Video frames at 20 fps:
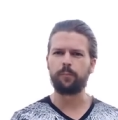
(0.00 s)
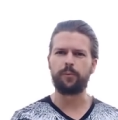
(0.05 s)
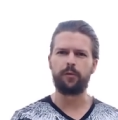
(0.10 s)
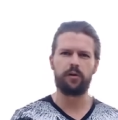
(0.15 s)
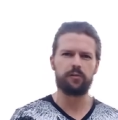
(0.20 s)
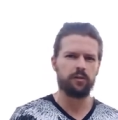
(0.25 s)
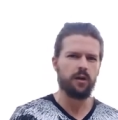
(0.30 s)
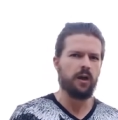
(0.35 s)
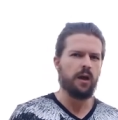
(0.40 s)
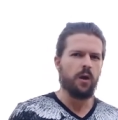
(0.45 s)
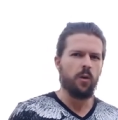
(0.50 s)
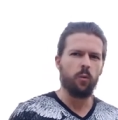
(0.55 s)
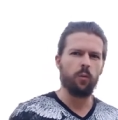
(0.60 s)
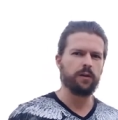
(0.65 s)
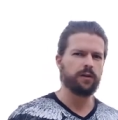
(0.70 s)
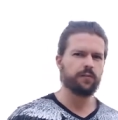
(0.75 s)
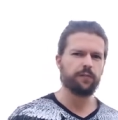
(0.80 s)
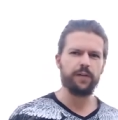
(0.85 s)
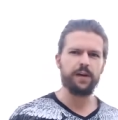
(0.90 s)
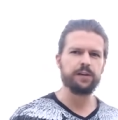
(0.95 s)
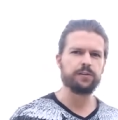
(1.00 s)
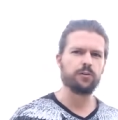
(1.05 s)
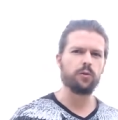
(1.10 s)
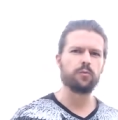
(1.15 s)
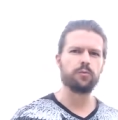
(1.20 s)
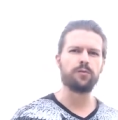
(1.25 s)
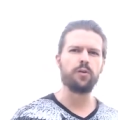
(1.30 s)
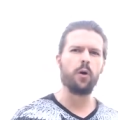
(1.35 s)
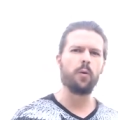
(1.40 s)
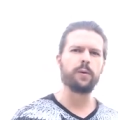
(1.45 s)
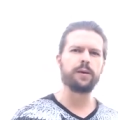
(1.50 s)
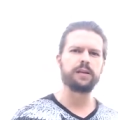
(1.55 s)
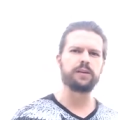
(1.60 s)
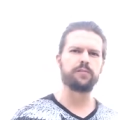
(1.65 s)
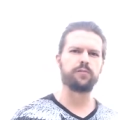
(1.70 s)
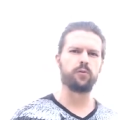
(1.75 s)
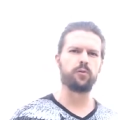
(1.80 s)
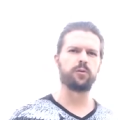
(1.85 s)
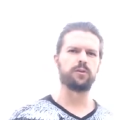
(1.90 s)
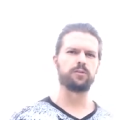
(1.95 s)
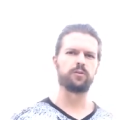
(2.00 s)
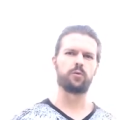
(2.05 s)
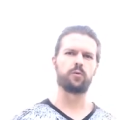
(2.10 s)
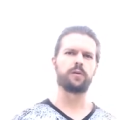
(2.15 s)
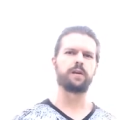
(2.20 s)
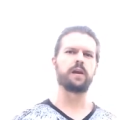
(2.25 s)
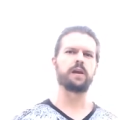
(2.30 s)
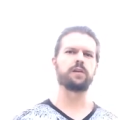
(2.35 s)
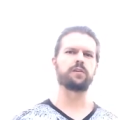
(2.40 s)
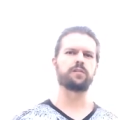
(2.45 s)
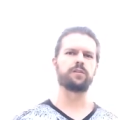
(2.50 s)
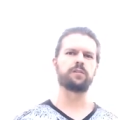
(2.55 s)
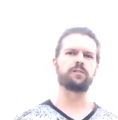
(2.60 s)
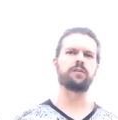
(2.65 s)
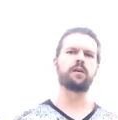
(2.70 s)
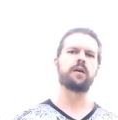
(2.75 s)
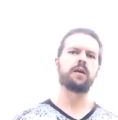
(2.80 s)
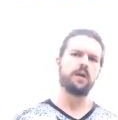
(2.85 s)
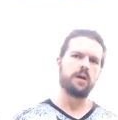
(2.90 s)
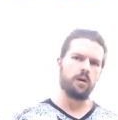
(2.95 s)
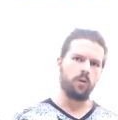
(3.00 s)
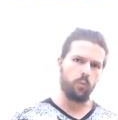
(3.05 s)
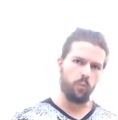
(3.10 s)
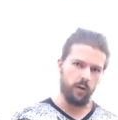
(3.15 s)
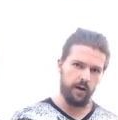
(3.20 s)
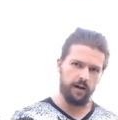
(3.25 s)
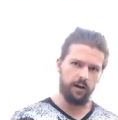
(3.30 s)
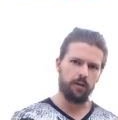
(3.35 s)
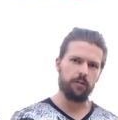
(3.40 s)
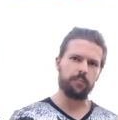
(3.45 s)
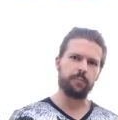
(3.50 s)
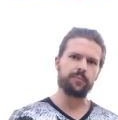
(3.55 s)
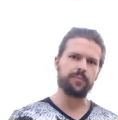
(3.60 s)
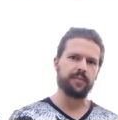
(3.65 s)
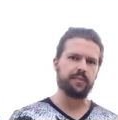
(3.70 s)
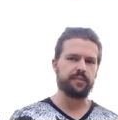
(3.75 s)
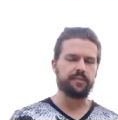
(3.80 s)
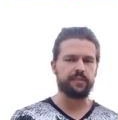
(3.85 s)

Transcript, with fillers: but what if I don't know any foreign locations? Well,